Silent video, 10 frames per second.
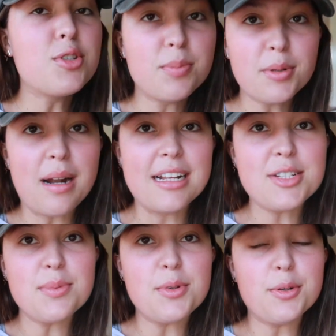super ready
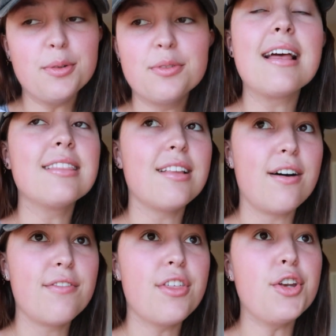to move. I
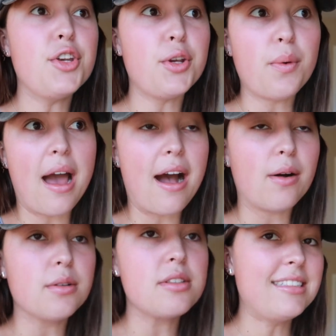love the new
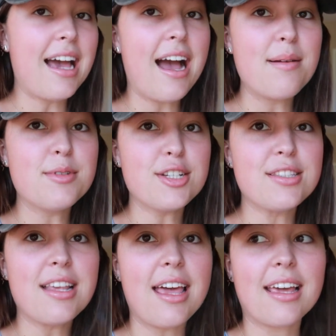house. Yeah, I'm
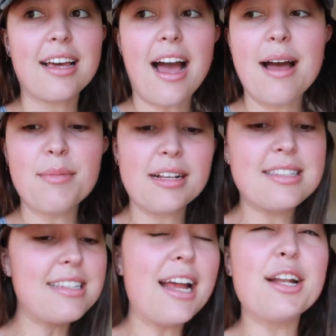just like, I'm
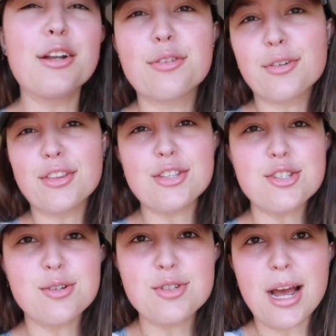excited for
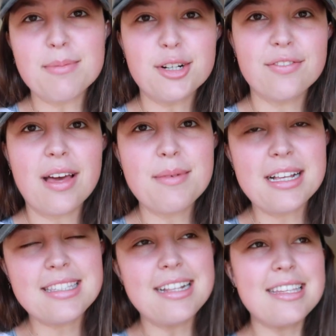this new chapter, if that
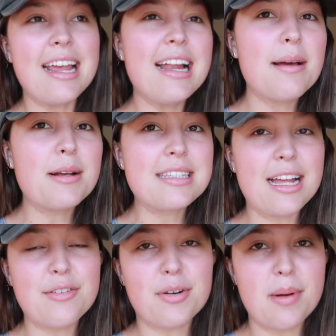makes sense. And I'm
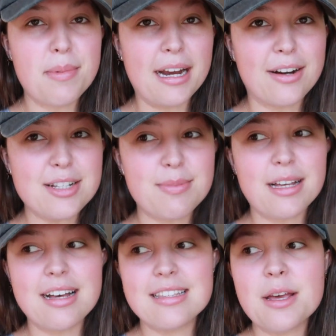excited for my parents
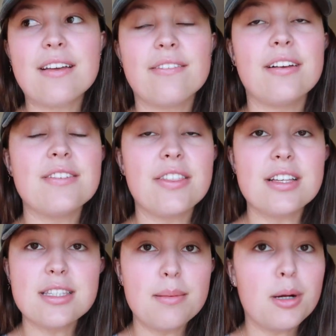because they've lived in
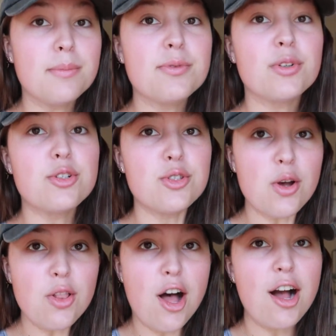the suburbs for
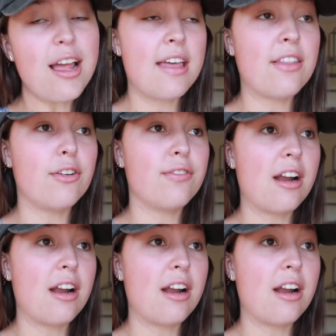so long and they'll